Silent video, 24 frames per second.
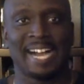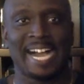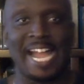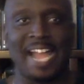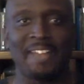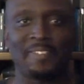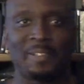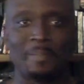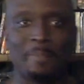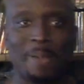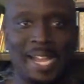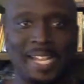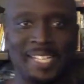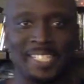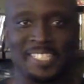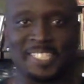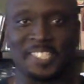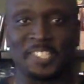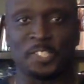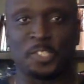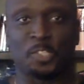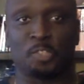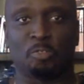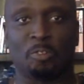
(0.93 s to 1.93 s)
Hi everybody,
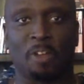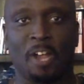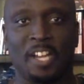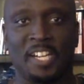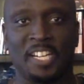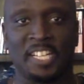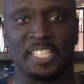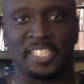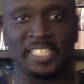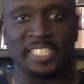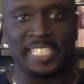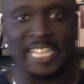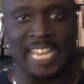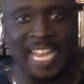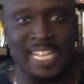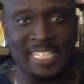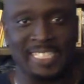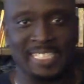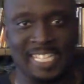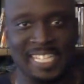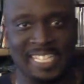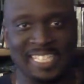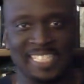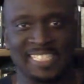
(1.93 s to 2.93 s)
this is Draw Ninja
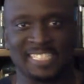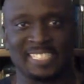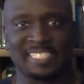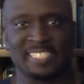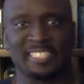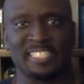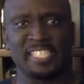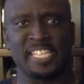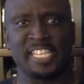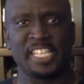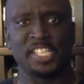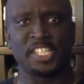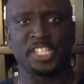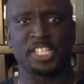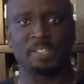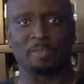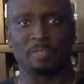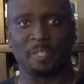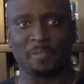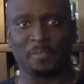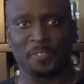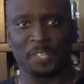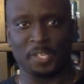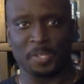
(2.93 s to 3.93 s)
Casey and this is Ninja
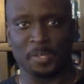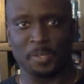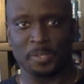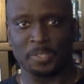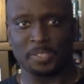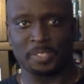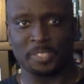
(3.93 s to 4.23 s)
Reviews.